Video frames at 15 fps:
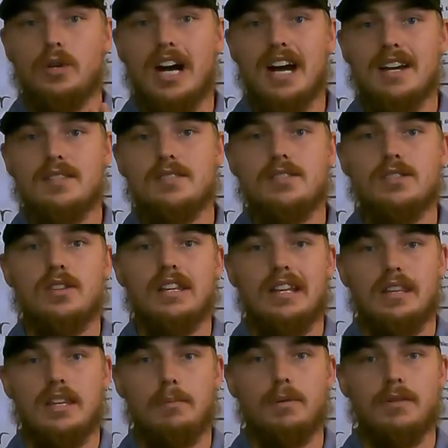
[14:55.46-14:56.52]
eyes
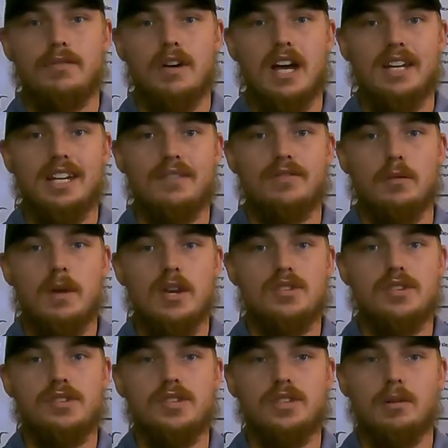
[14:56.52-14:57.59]
that provide
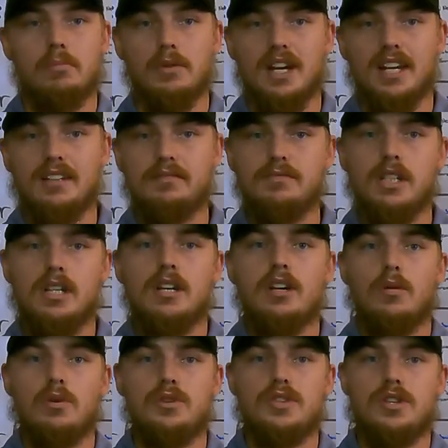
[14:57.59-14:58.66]
information to the brain,
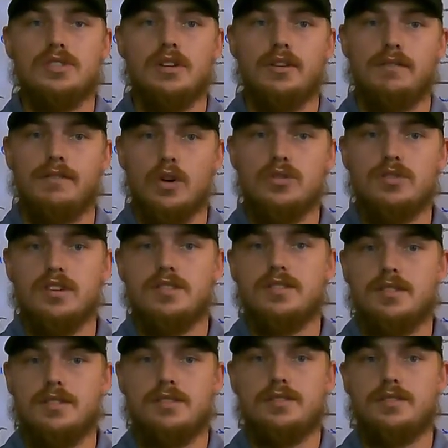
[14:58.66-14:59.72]
which is
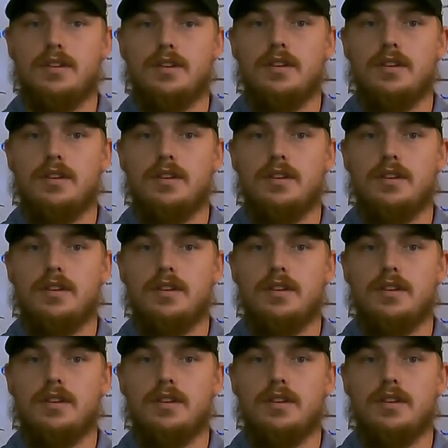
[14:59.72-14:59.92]
convergence and